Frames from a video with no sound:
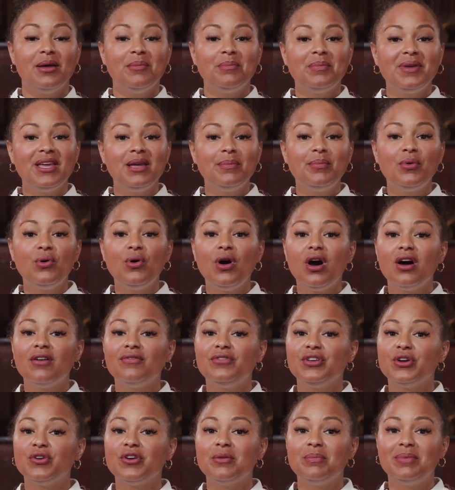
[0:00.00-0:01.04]
people
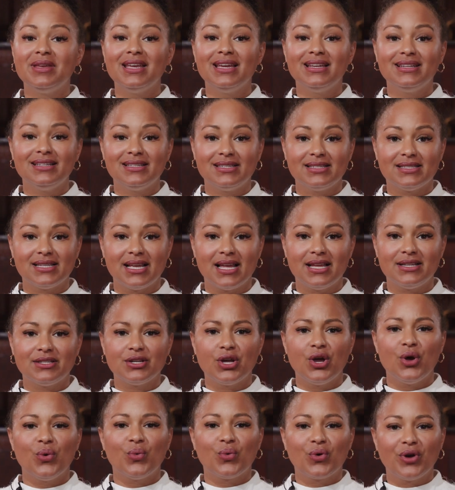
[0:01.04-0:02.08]
of European descent
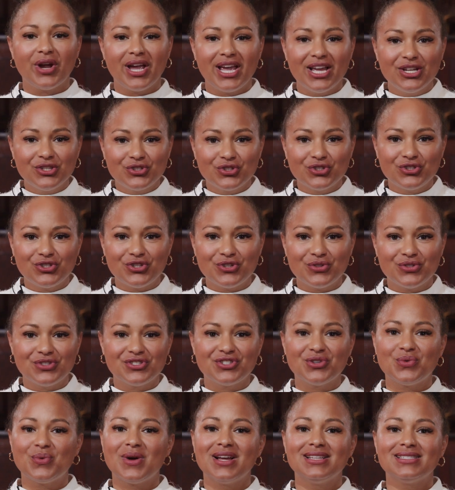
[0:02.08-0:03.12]
were
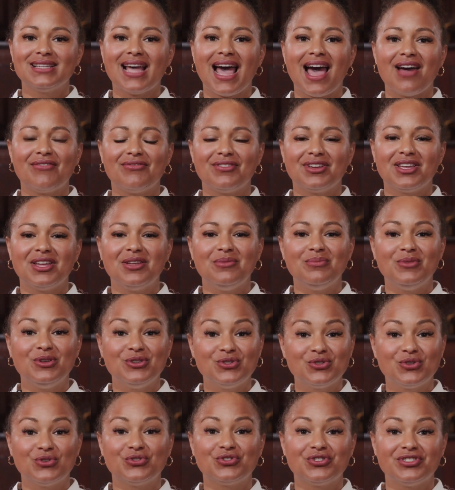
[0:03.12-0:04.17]
introduced to West African
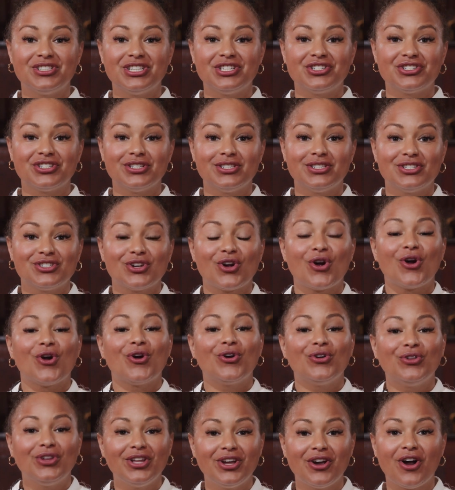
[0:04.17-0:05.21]
musical traditions
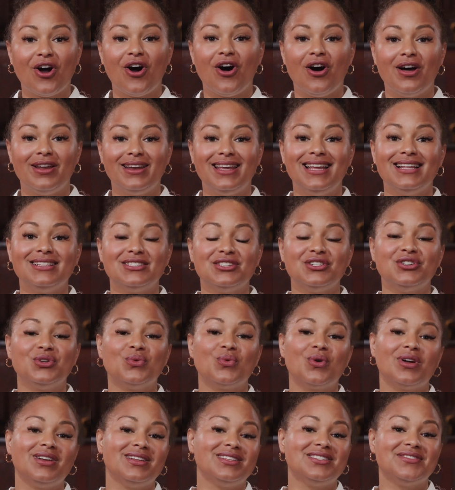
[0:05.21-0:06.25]
earlier on into New
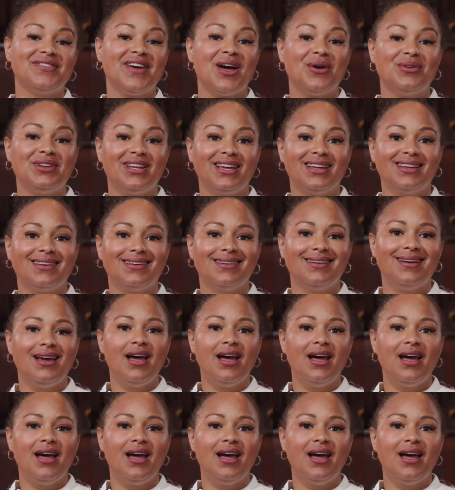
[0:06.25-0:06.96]
Orleans' founding.